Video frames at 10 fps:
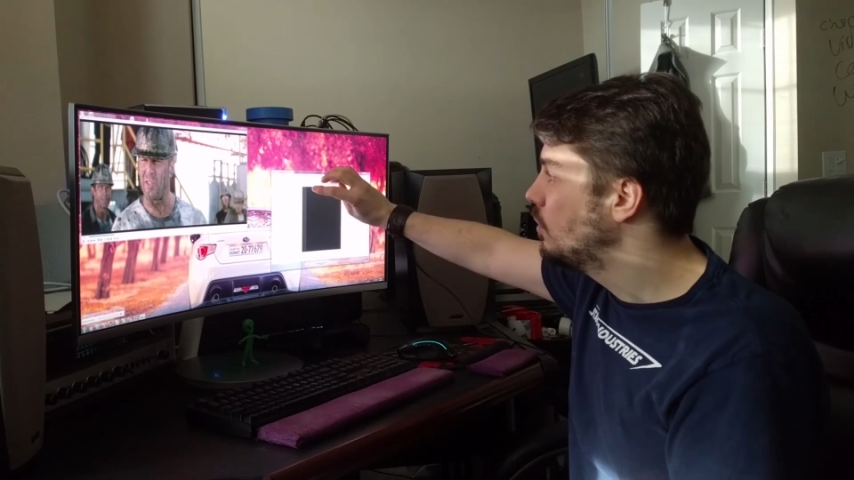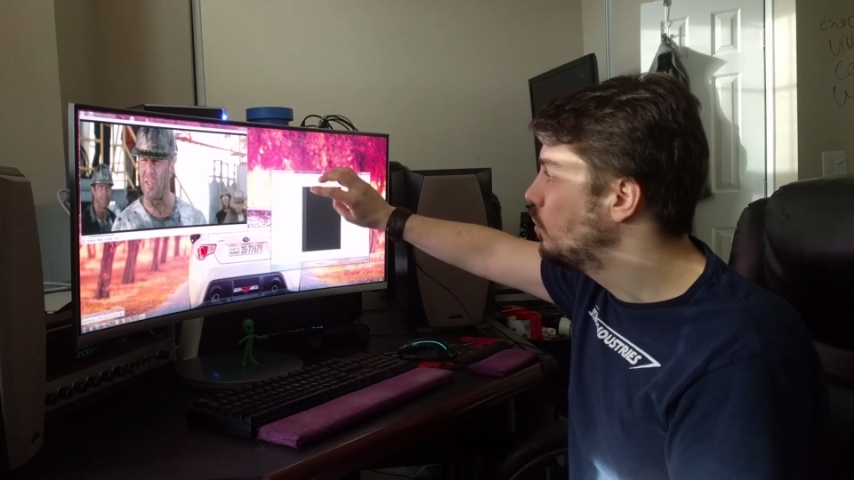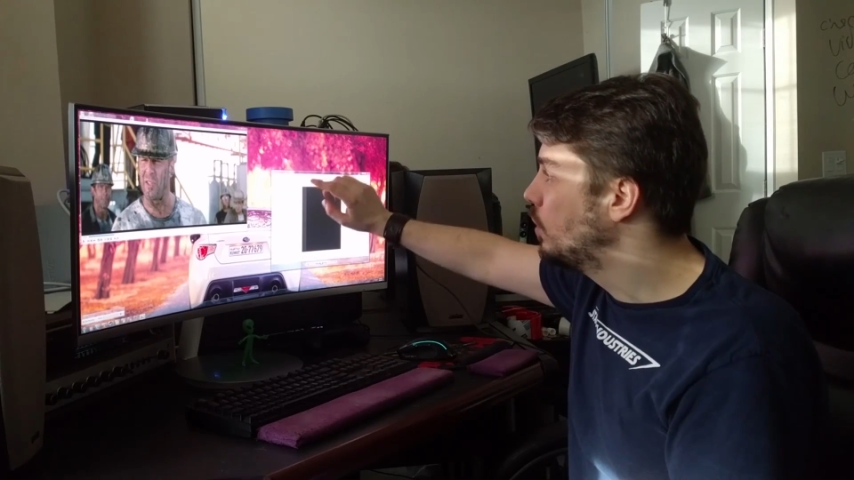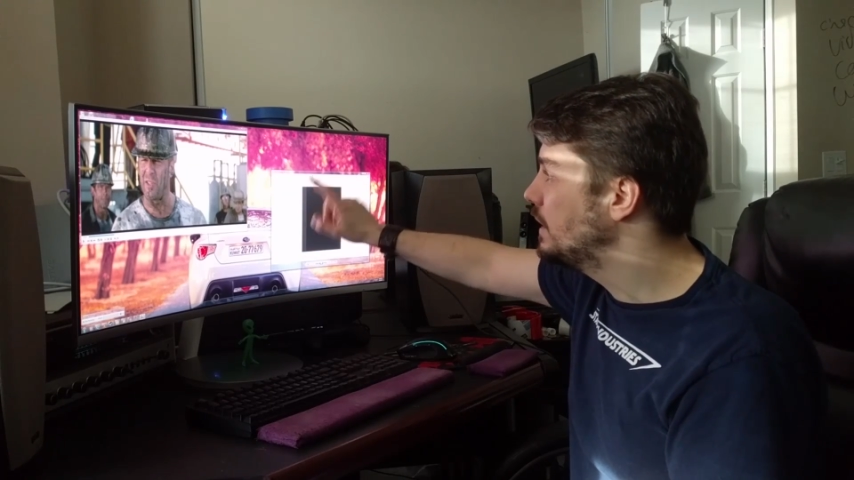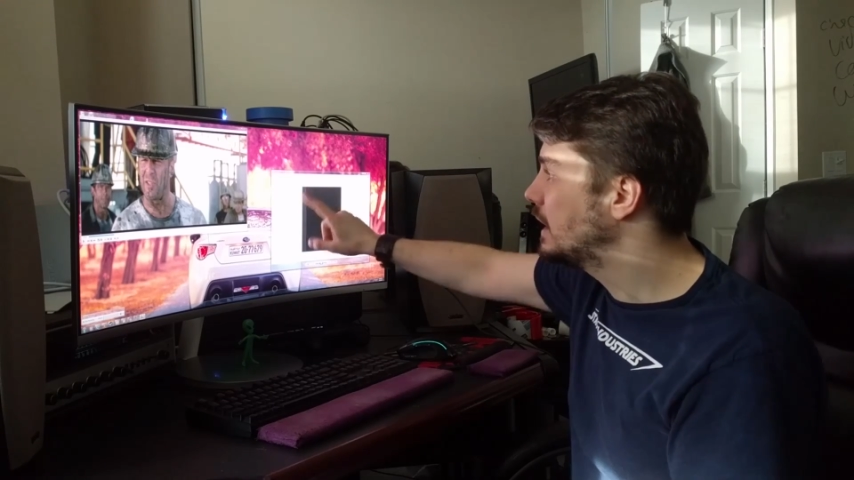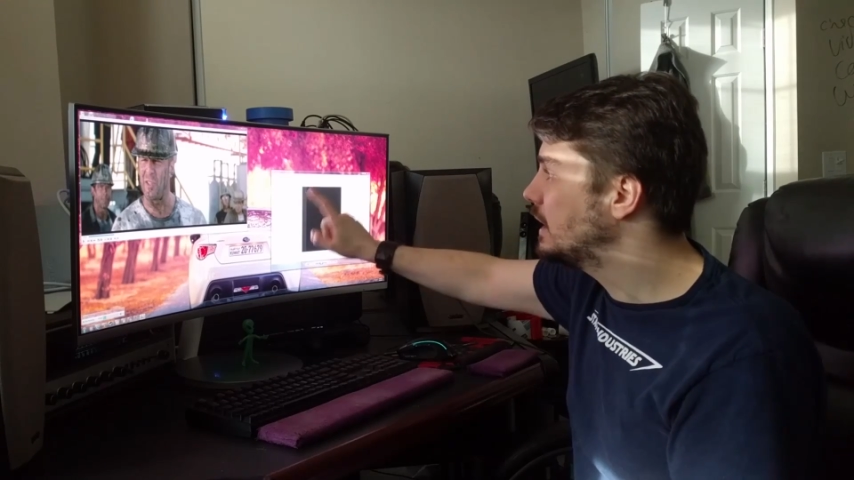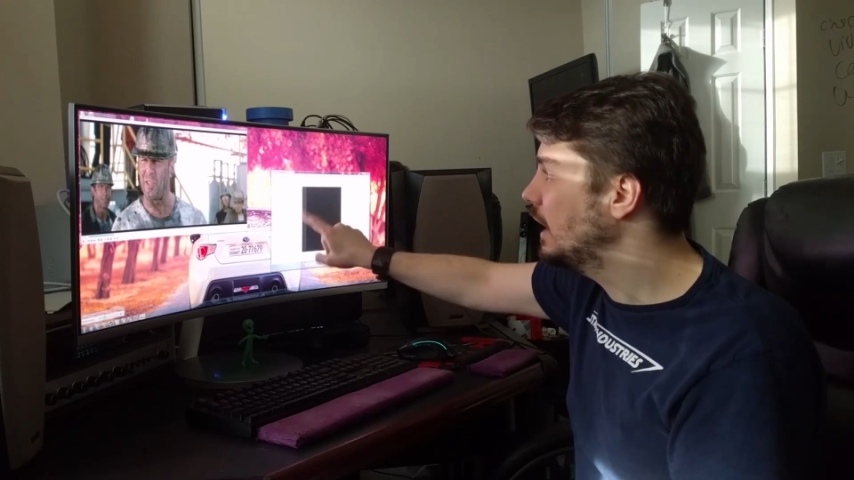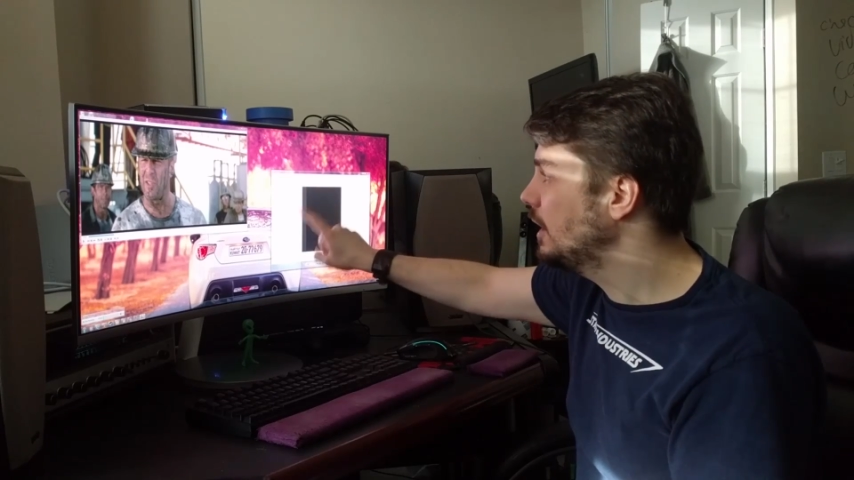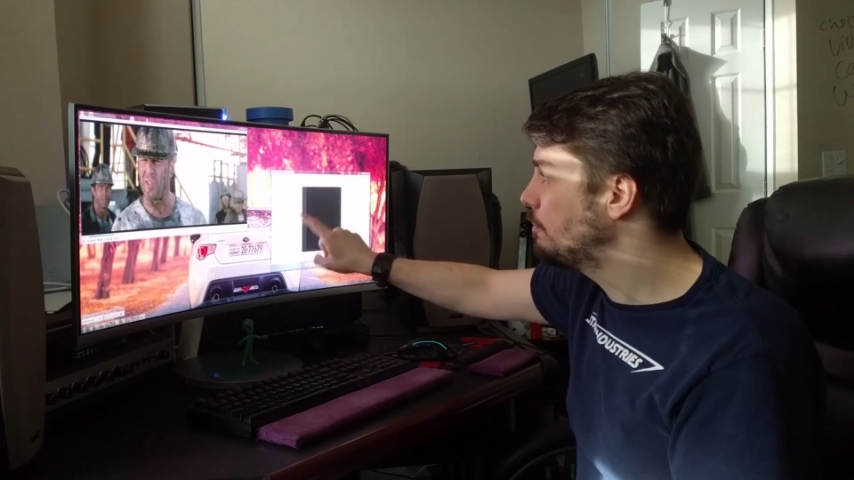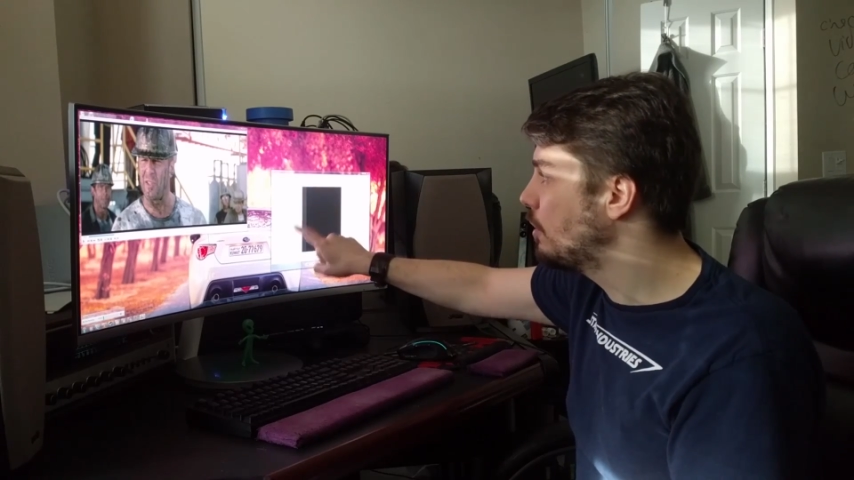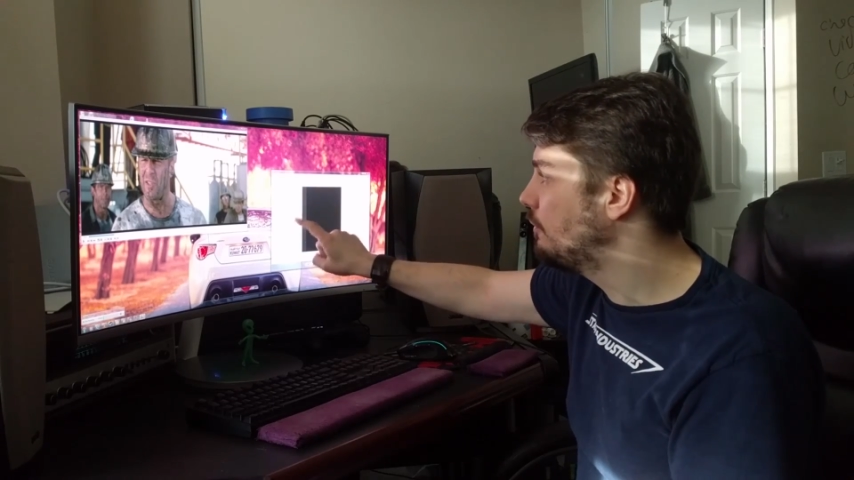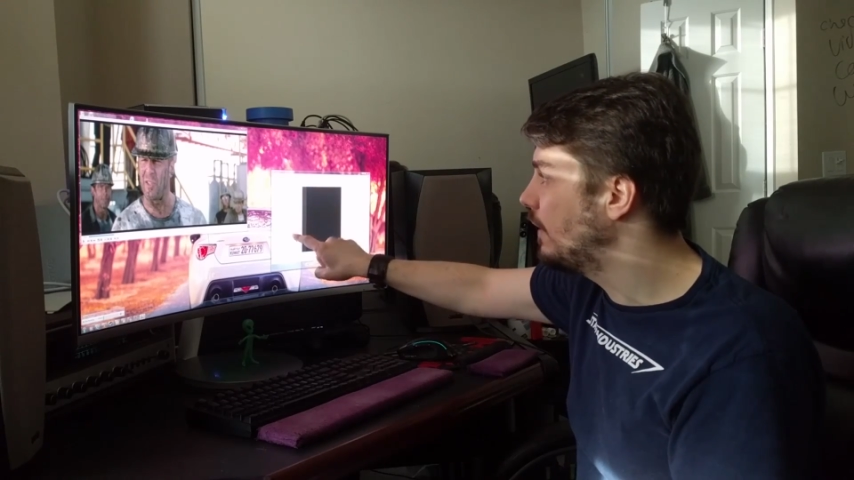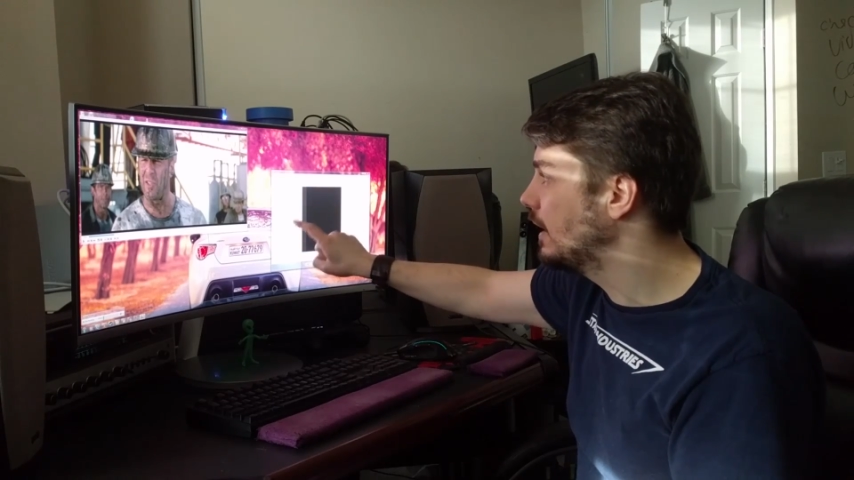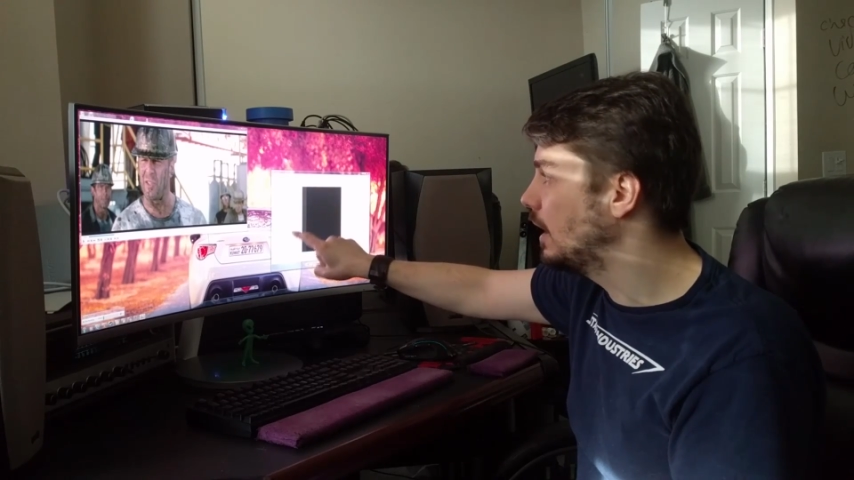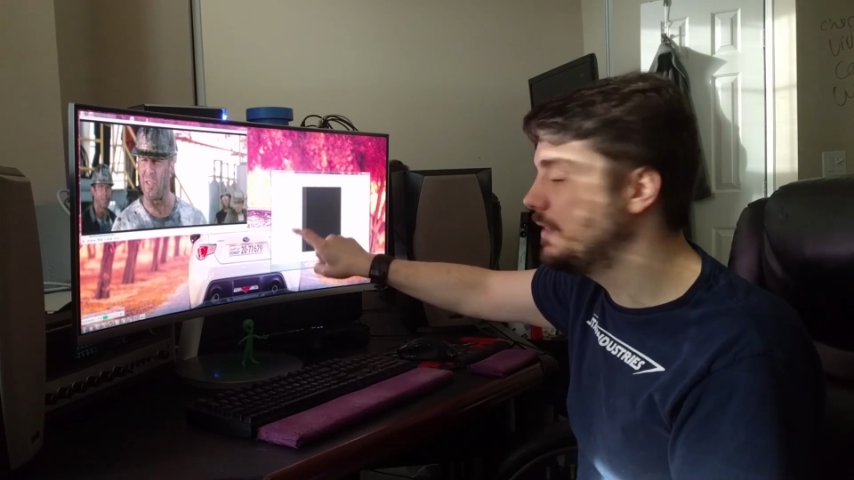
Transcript: When the color profile